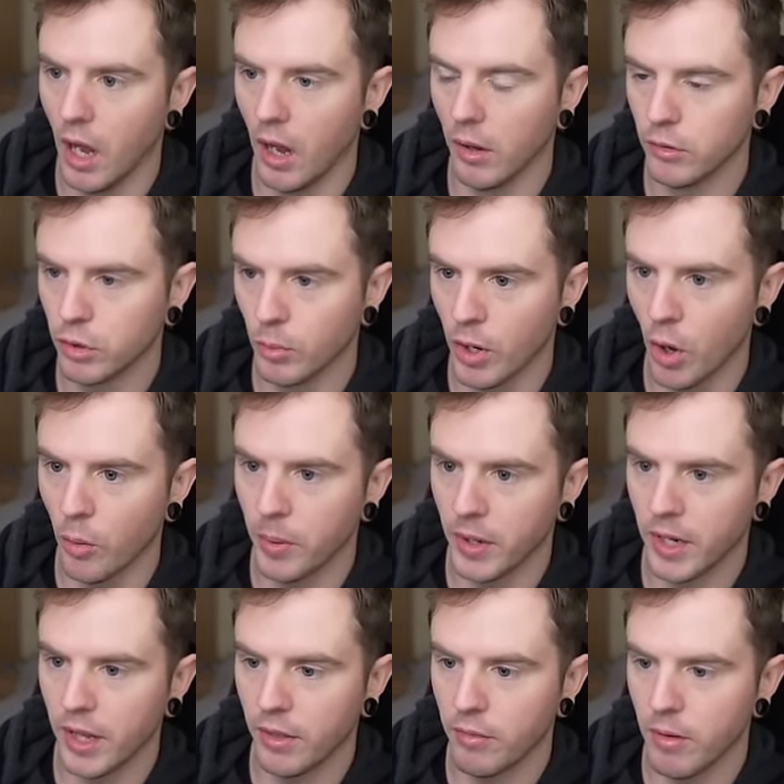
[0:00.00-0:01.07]
Someone opened,
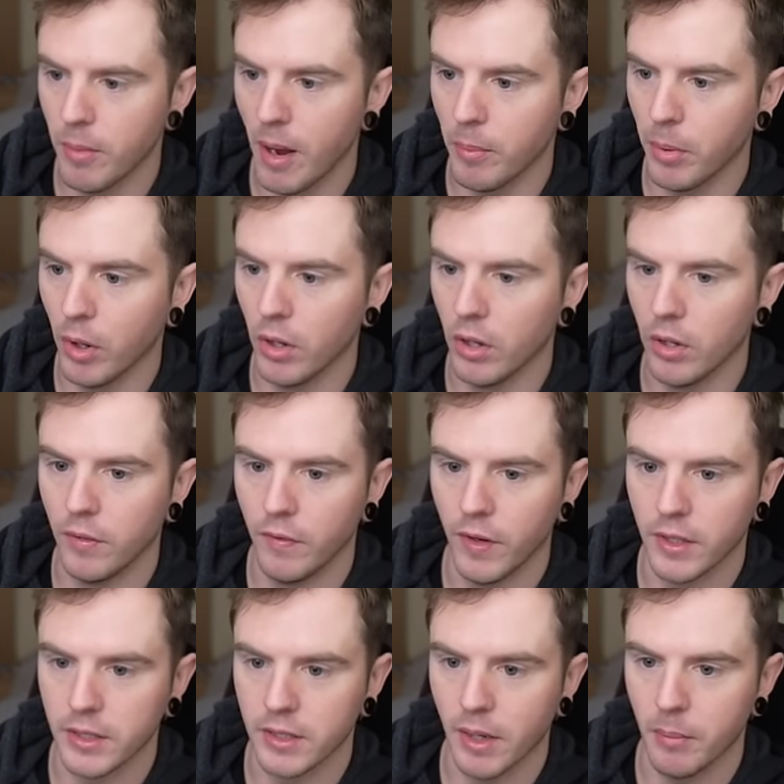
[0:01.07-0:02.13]
he three bet button
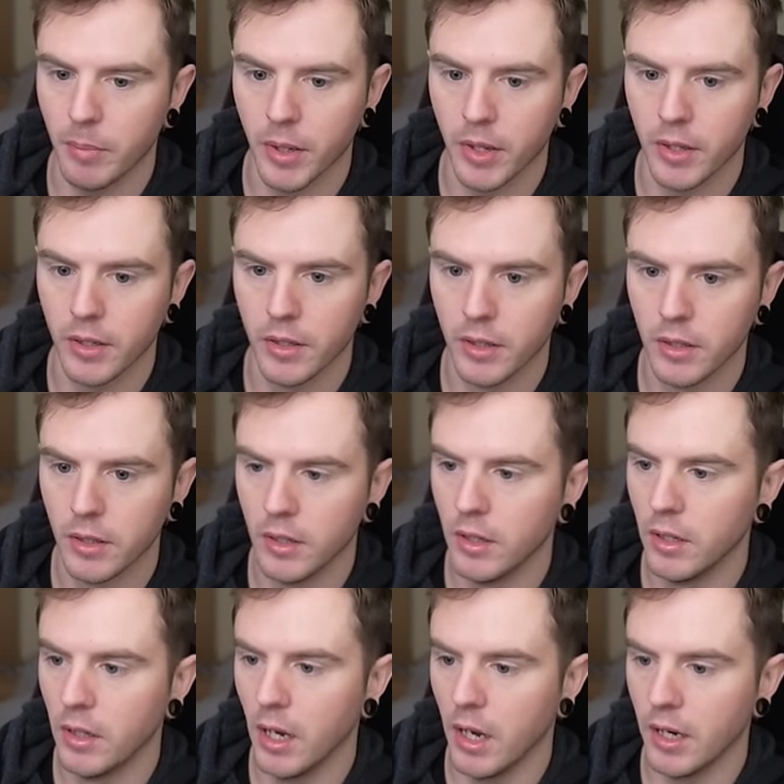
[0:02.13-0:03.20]
versus MP
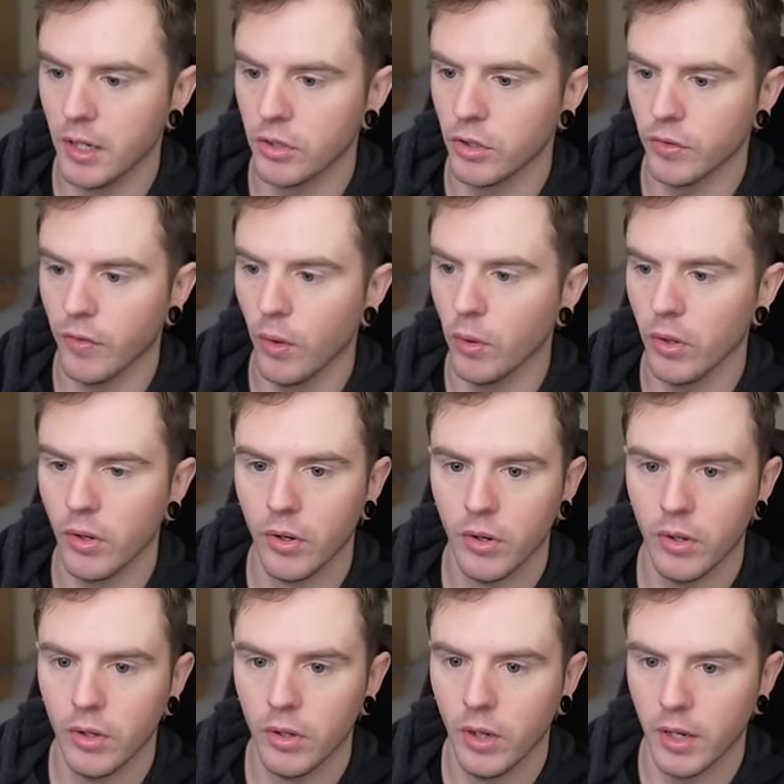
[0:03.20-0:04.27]
and I just folded
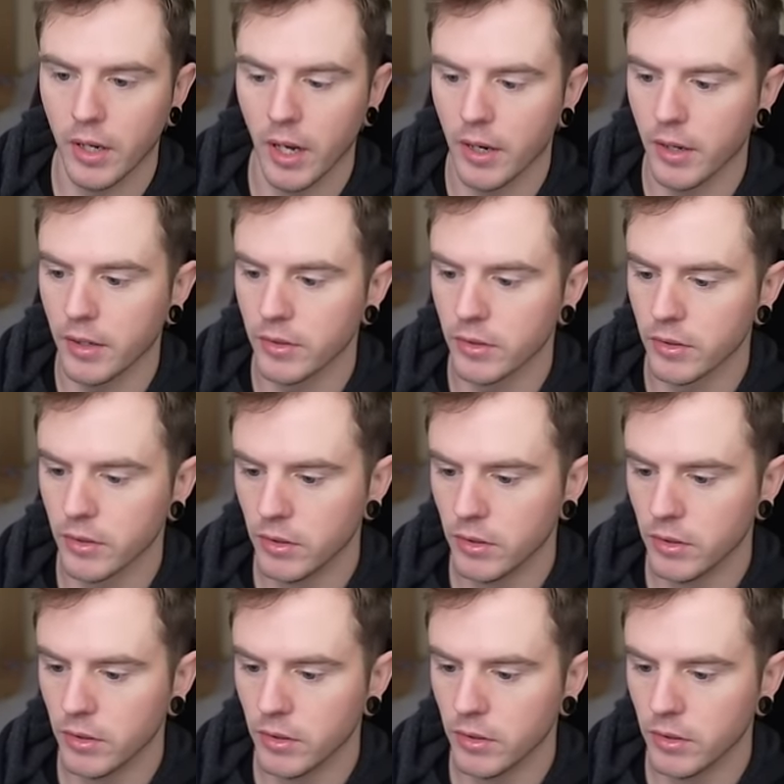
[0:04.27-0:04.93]
and he had aces.